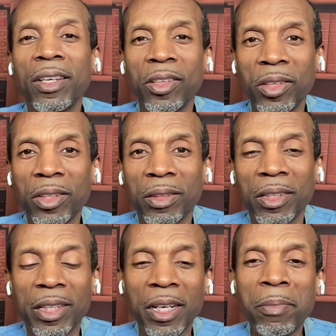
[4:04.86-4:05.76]
You
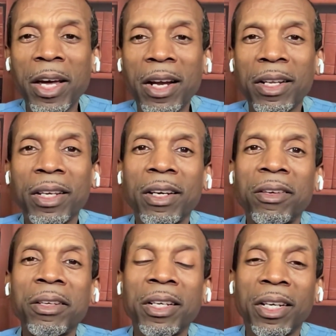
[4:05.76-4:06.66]
get them out of
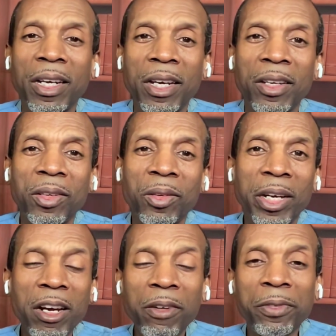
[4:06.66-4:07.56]
there, and you
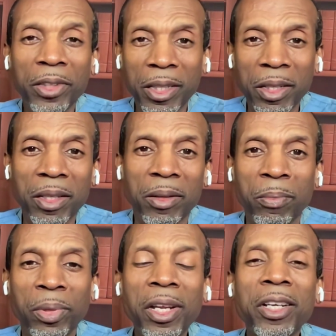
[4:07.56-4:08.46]
carefully
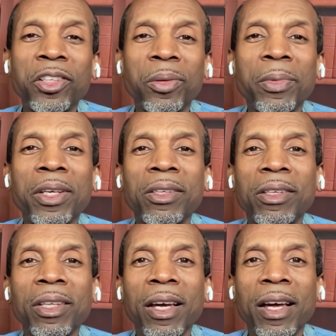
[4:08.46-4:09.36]
plunge them into
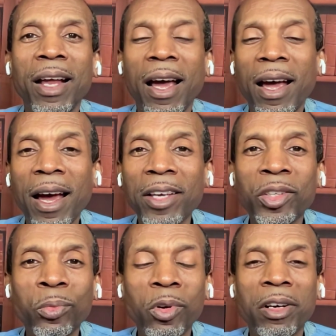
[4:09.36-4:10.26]
that
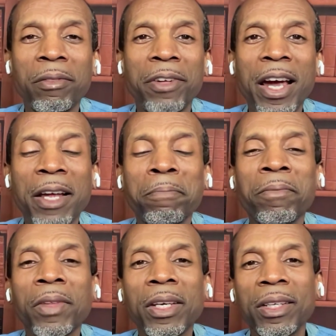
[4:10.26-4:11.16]
ice water vat,
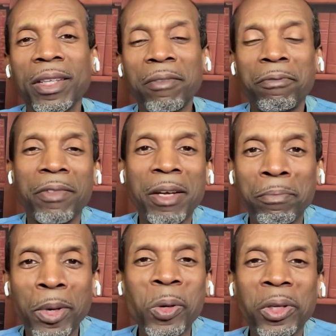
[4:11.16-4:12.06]
that
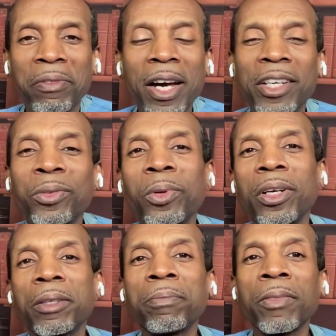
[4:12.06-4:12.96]
bowl of ice
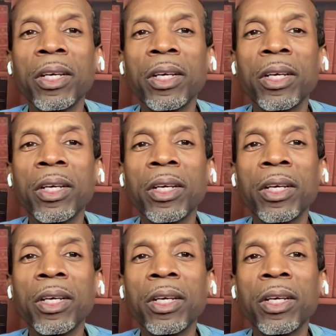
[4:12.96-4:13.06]
water.